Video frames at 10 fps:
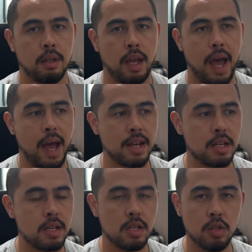
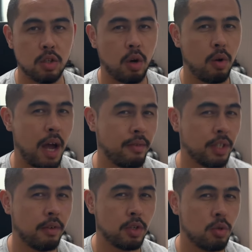and you don't have
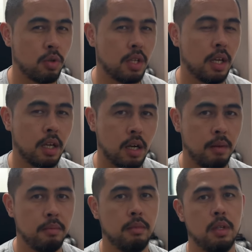another source of
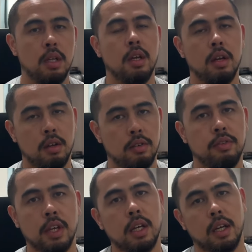income,
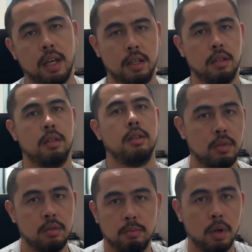think again.
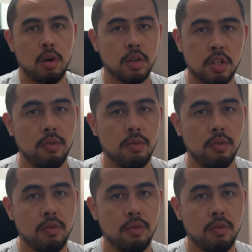Because the